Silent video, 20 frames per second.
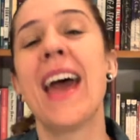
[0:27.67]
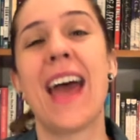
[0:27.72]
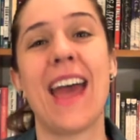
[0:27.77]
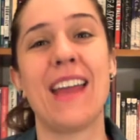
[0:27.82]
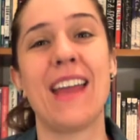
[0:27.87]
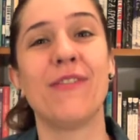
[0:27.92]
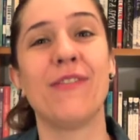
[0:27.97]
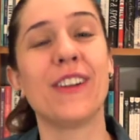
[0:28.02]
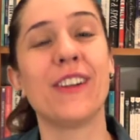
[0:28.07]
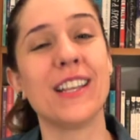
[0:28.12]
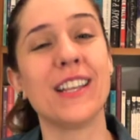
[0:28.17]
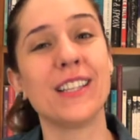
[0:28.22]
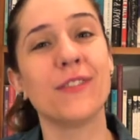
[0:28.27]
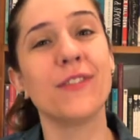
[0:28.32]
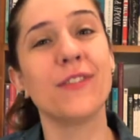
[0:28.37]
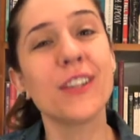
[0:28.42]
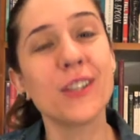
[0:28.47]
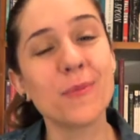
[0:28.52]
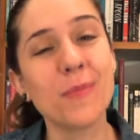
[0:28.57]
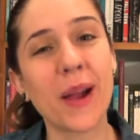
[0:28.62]
And for this
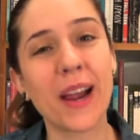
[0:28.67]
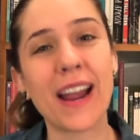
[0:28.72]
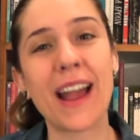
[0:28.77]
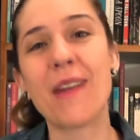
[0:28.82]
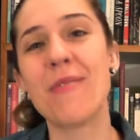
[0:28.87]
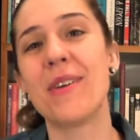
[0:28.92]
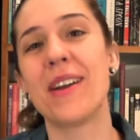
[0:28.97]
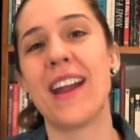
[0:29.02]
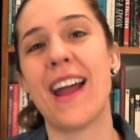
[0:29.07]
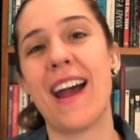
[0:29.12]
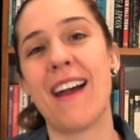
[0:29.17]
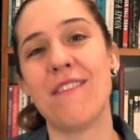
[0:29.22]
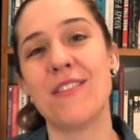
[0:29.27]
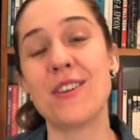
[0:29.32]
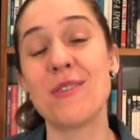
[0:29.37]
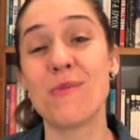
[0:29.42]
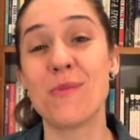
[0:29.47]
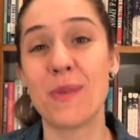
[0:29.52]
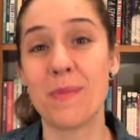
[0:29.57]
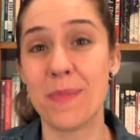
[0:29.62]
first part, I want to have
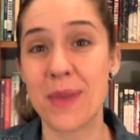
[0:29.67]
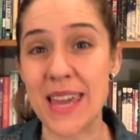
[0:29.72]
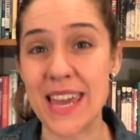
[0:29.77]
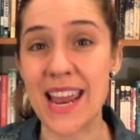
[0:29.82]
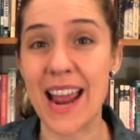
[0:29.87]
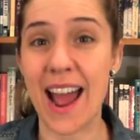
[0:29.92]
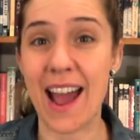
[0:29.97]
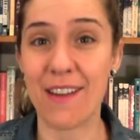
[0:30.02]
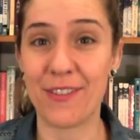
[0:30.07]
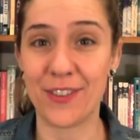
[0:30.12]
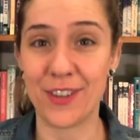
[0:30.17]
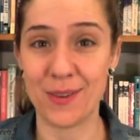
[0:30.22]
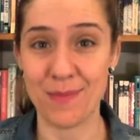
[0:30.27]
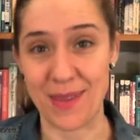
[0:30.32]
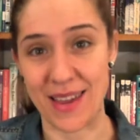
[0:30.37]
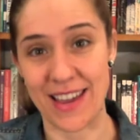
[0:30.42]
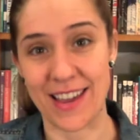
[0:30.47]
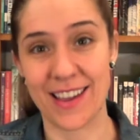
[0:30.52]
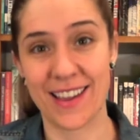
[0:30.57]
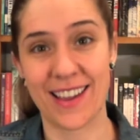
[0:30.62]
you repeat after
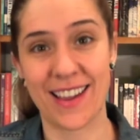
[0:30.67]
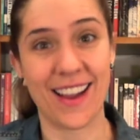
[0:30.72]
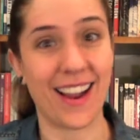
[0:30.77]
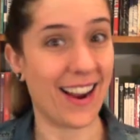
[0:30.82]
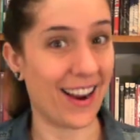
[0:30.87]
me.